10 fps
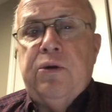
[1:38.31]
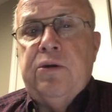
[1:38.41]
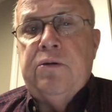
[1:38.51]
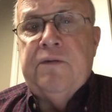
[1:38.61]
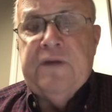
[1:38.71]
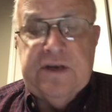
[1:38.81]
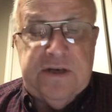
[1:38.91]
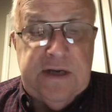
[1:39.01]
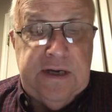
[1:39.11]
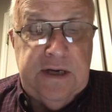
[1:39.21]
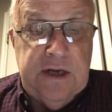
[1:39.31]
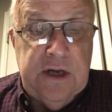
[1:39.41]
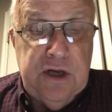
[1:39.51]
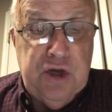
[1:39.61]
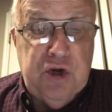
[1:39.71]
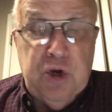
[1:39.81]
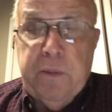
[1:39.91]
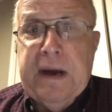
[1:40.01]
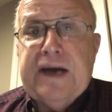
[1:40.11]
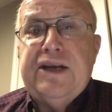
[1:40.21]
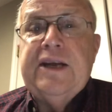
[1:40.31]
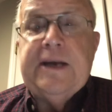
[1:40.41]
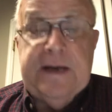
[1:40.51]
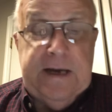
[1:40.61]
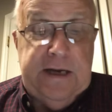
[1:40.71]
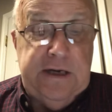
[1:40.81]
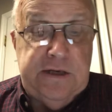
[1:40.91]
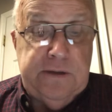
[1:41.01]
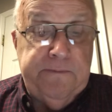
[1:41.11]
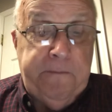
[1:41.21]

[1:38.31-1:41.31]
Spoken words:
you eventually go back to your cage.